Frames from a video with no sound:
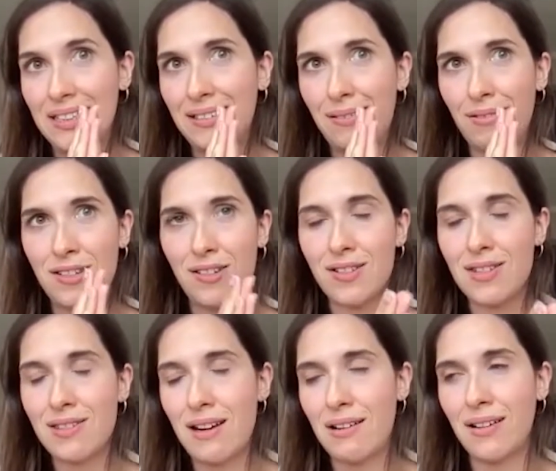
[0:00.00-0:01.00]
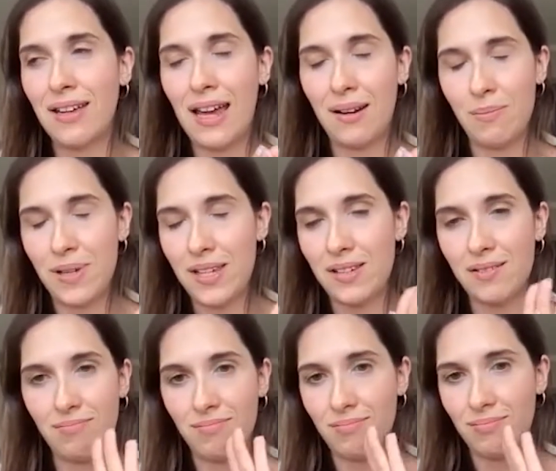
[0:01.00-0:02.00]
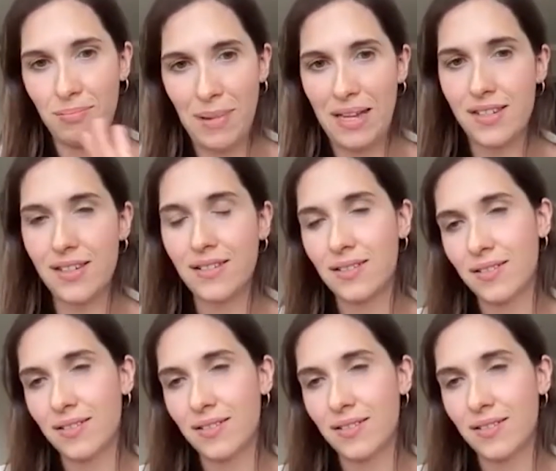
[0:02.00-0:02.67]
the results there can be magic.